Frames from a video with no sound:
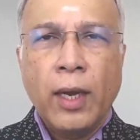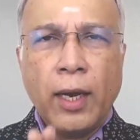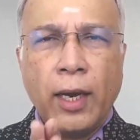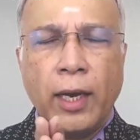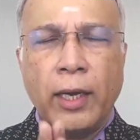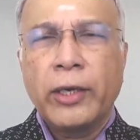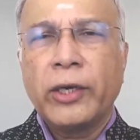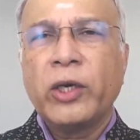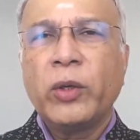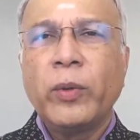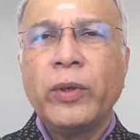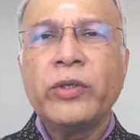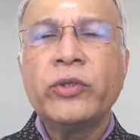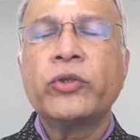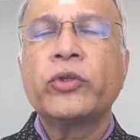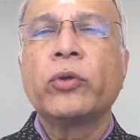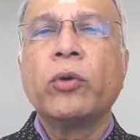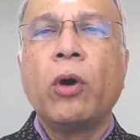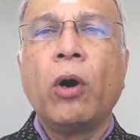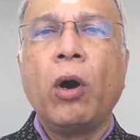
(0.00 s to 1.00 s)
A request
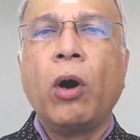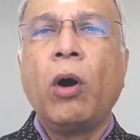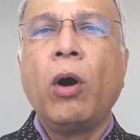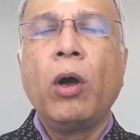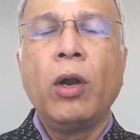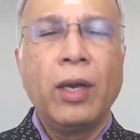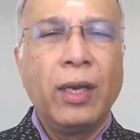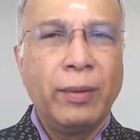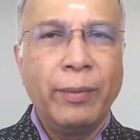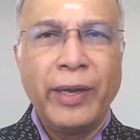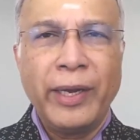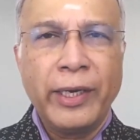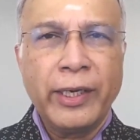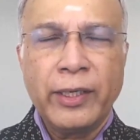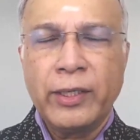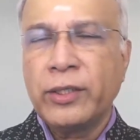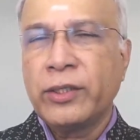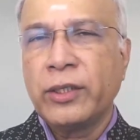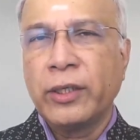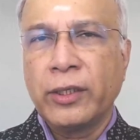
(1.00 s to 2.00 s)
to all
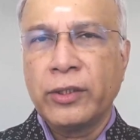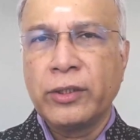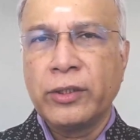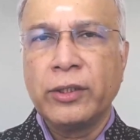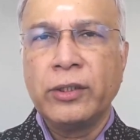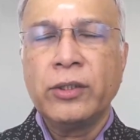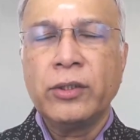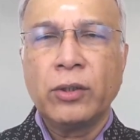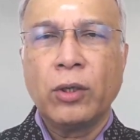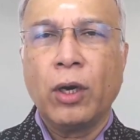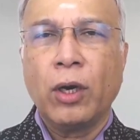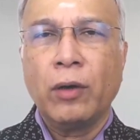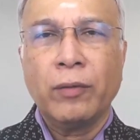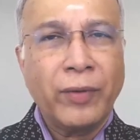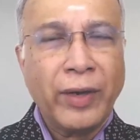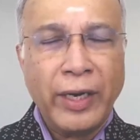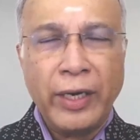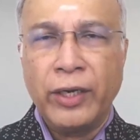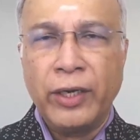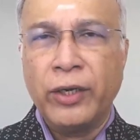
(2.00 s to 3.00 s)
American citizens
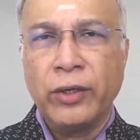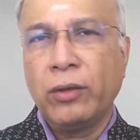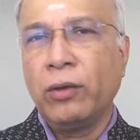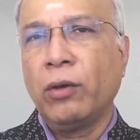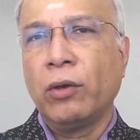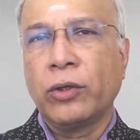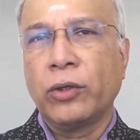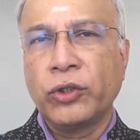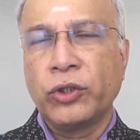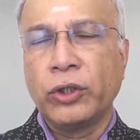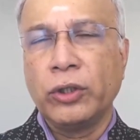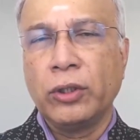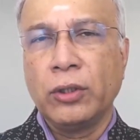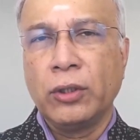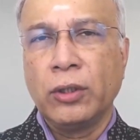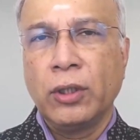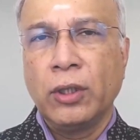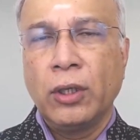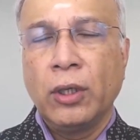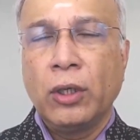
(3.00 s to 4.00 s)
of Indian origin,
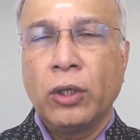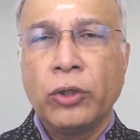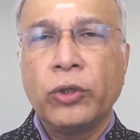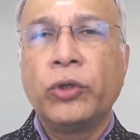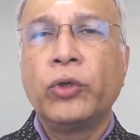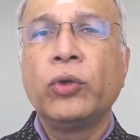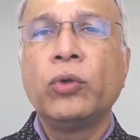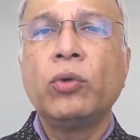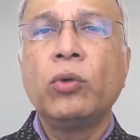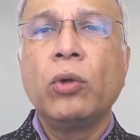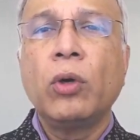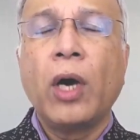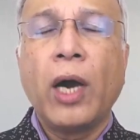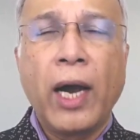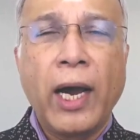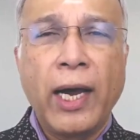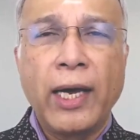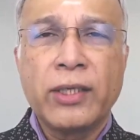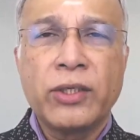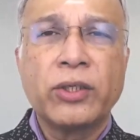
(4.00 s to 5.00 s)
do
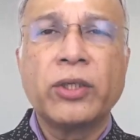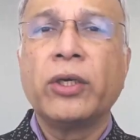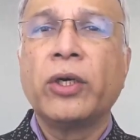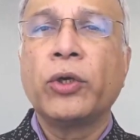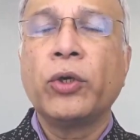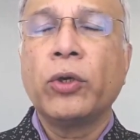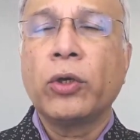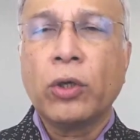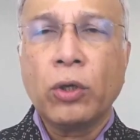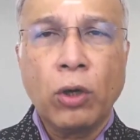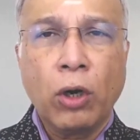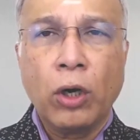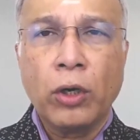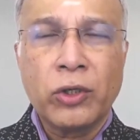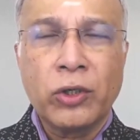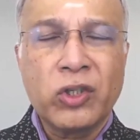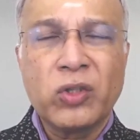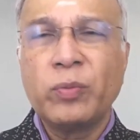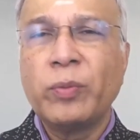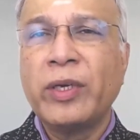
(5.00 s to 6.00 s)
ask your
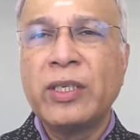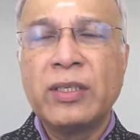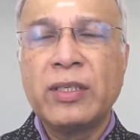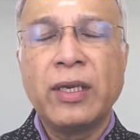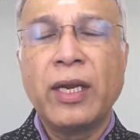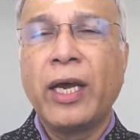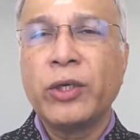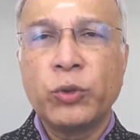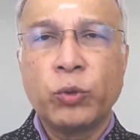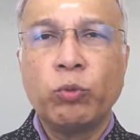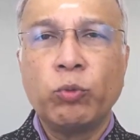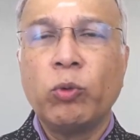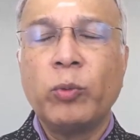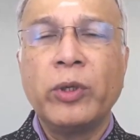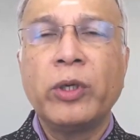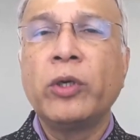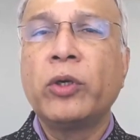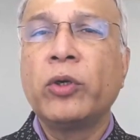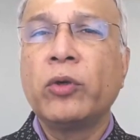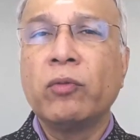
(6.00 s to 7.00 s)
congressman slash
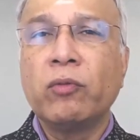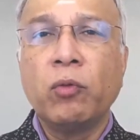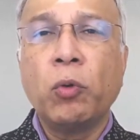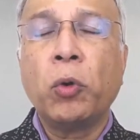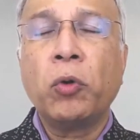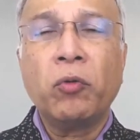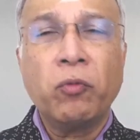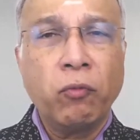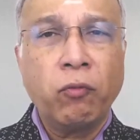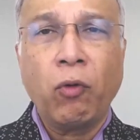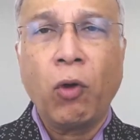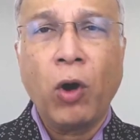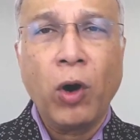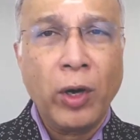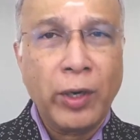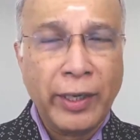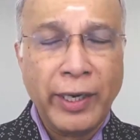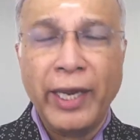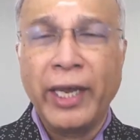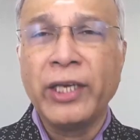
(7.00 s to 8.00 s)
woman to vote
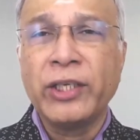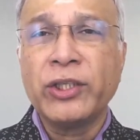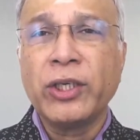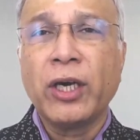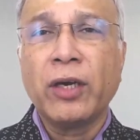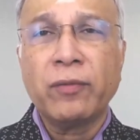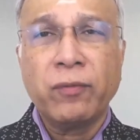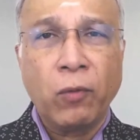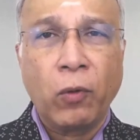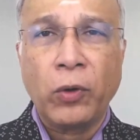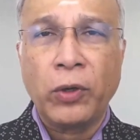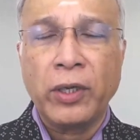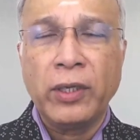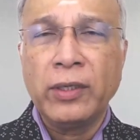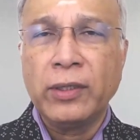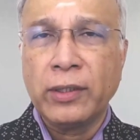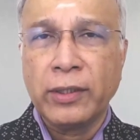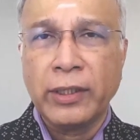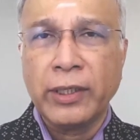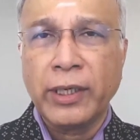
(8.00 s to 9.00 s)
for HR
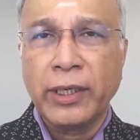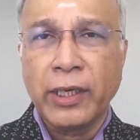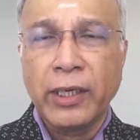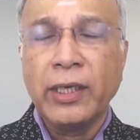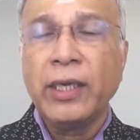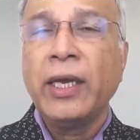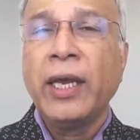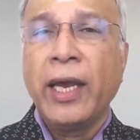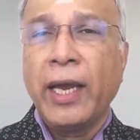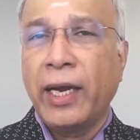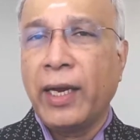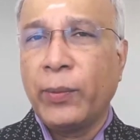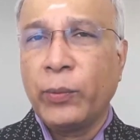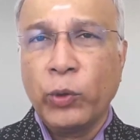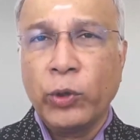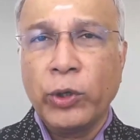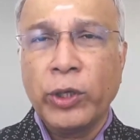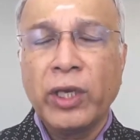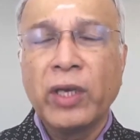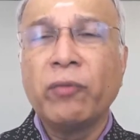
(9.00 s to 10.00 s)
1430. And I'm
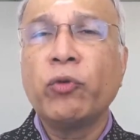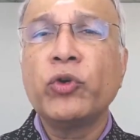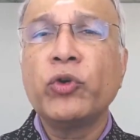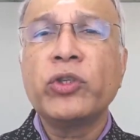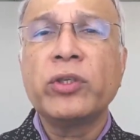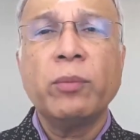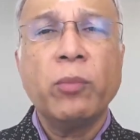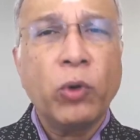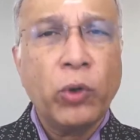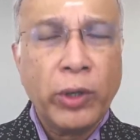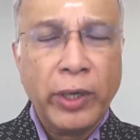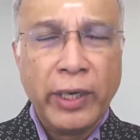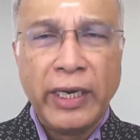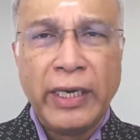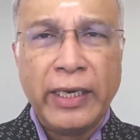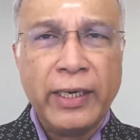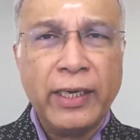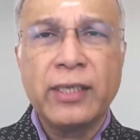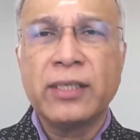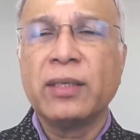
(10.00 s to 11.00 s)
going to give you some more
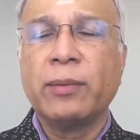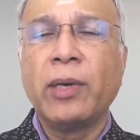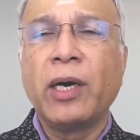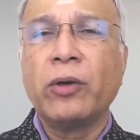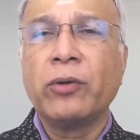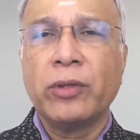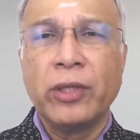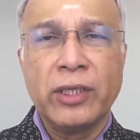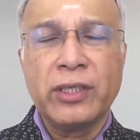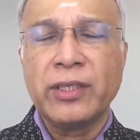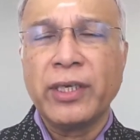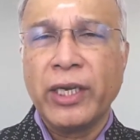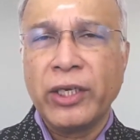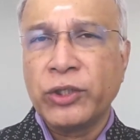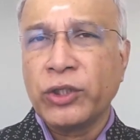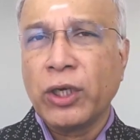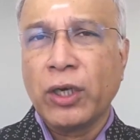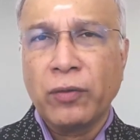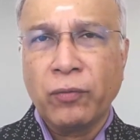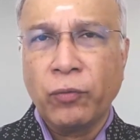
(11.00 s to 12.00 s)
details about this
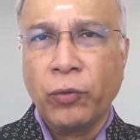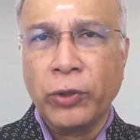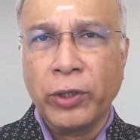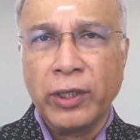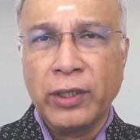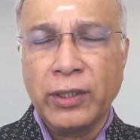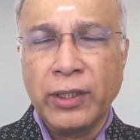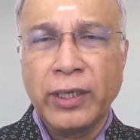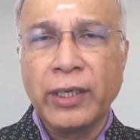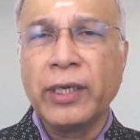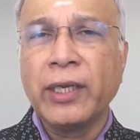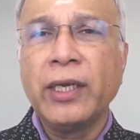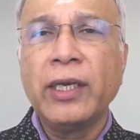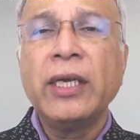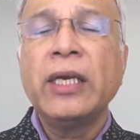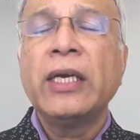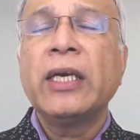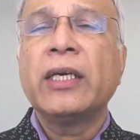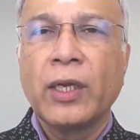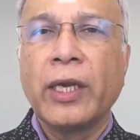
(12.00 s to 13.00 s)
HR 1430.
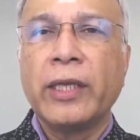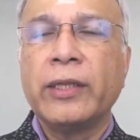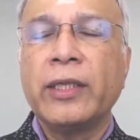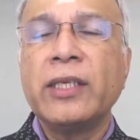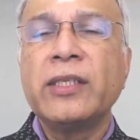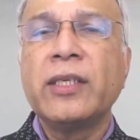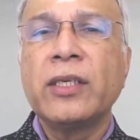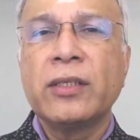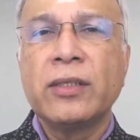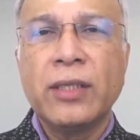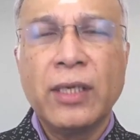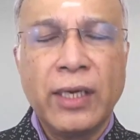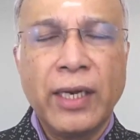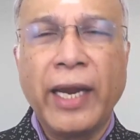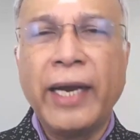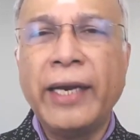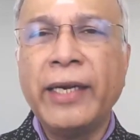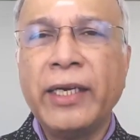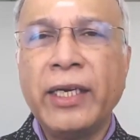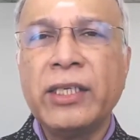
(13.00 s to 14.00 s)
This is the
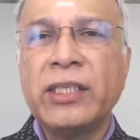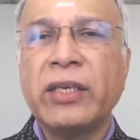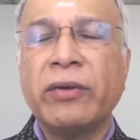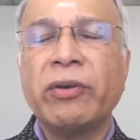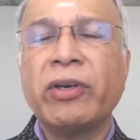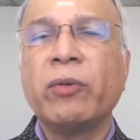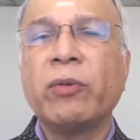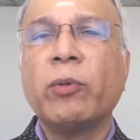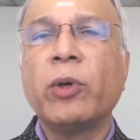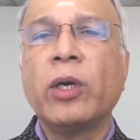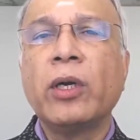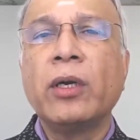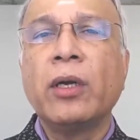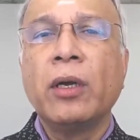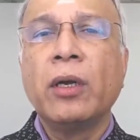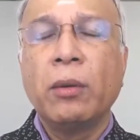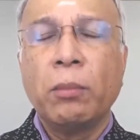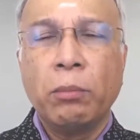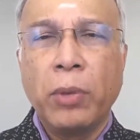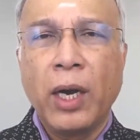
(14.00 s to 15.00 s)
1971
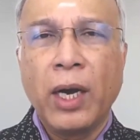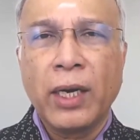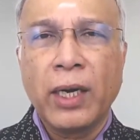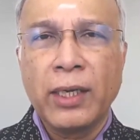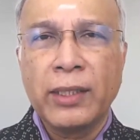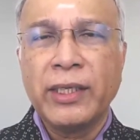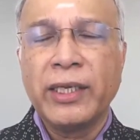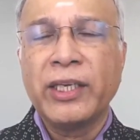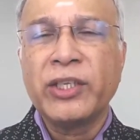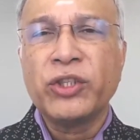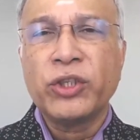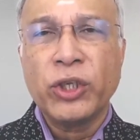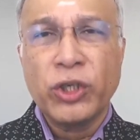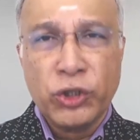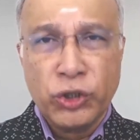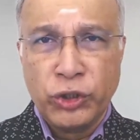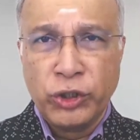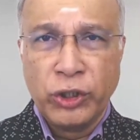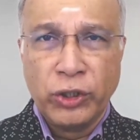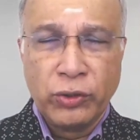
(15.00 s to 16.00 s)
Bangladesh
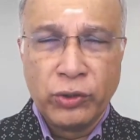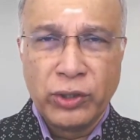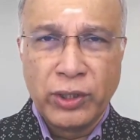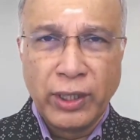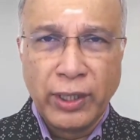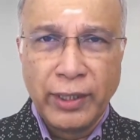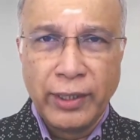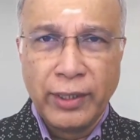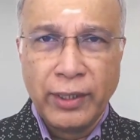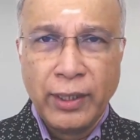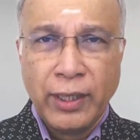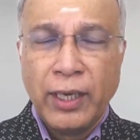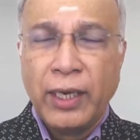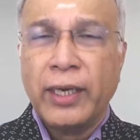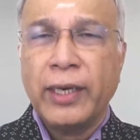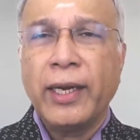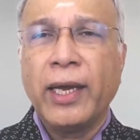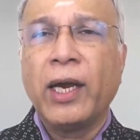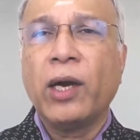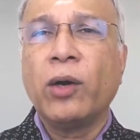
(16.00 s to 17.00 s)
genocide.
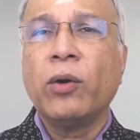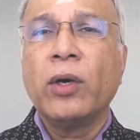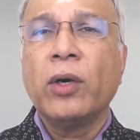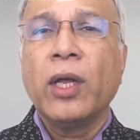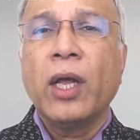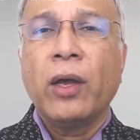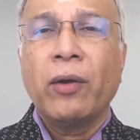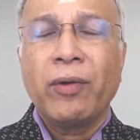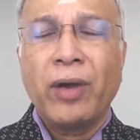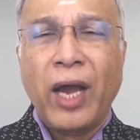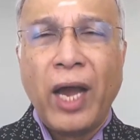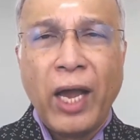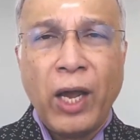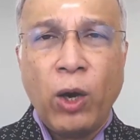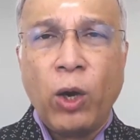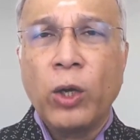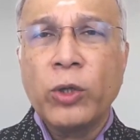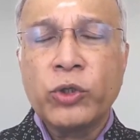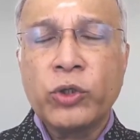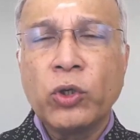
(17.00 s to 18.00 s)
Now, I
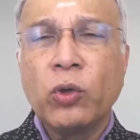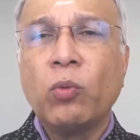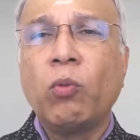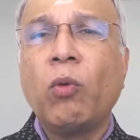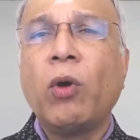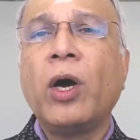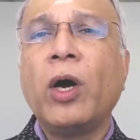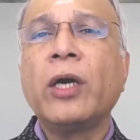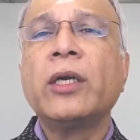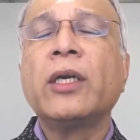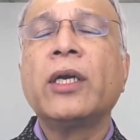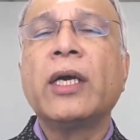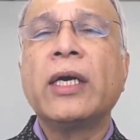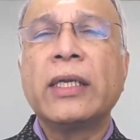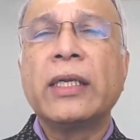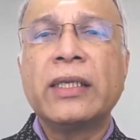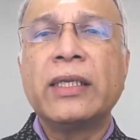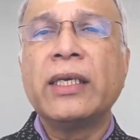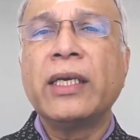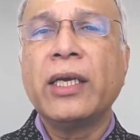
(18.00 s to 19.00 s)
also want
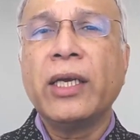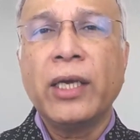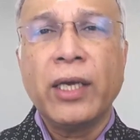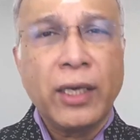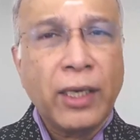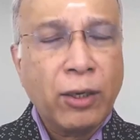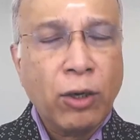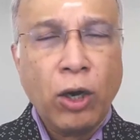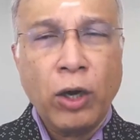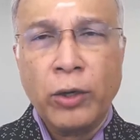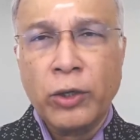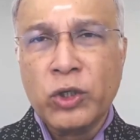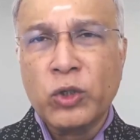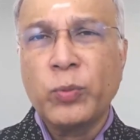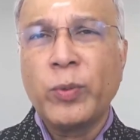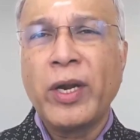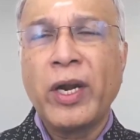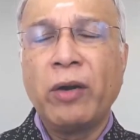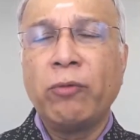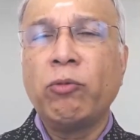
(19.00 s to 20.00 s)
the
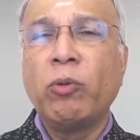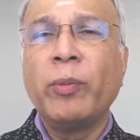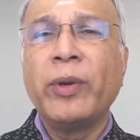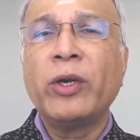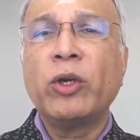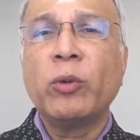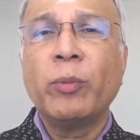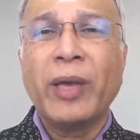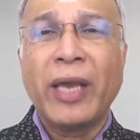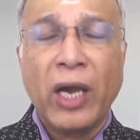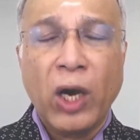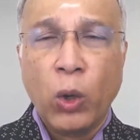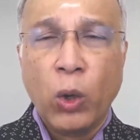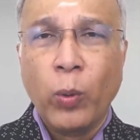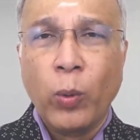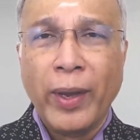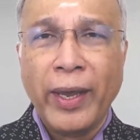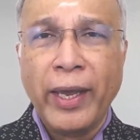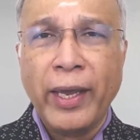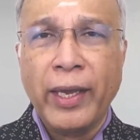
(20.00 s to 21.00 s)
congressman and woman to be
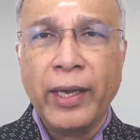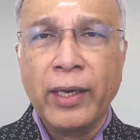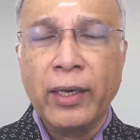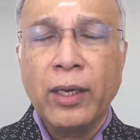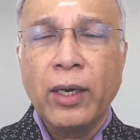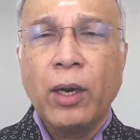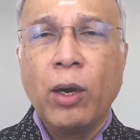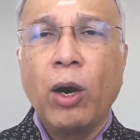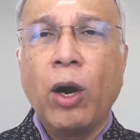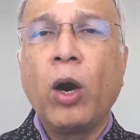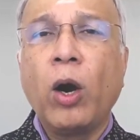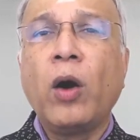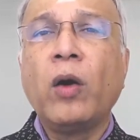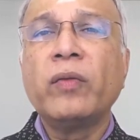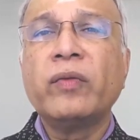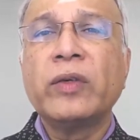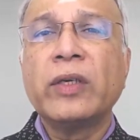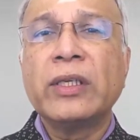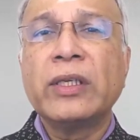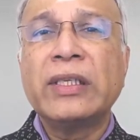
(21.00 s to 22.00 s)
aware of
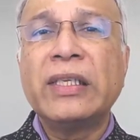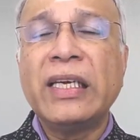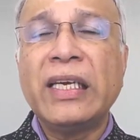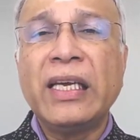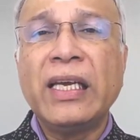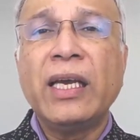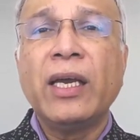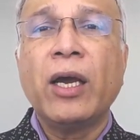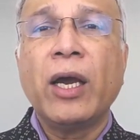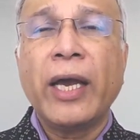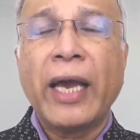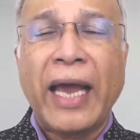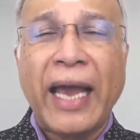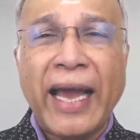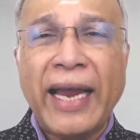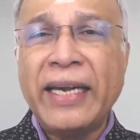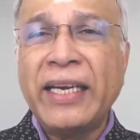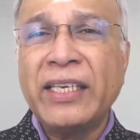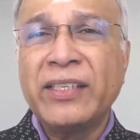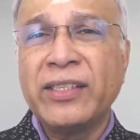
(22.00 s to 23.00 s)
the
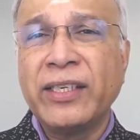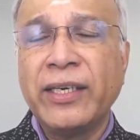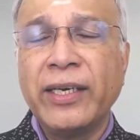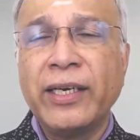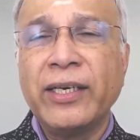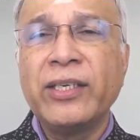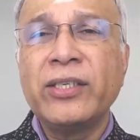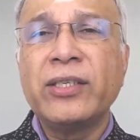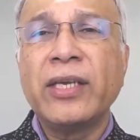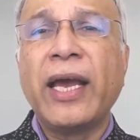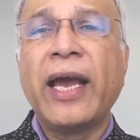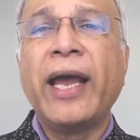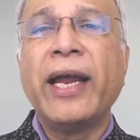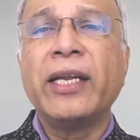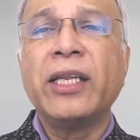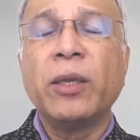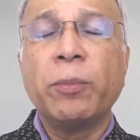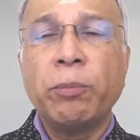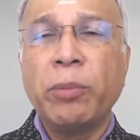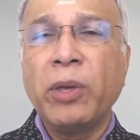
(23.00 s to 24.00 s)
antecedents and
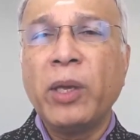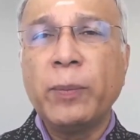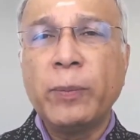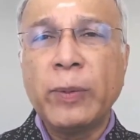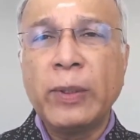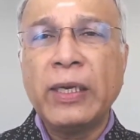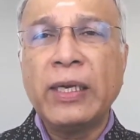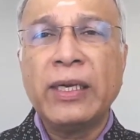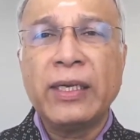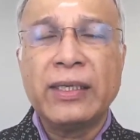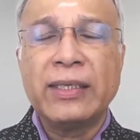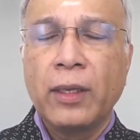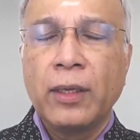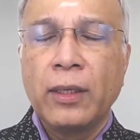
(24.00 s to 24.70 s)
the people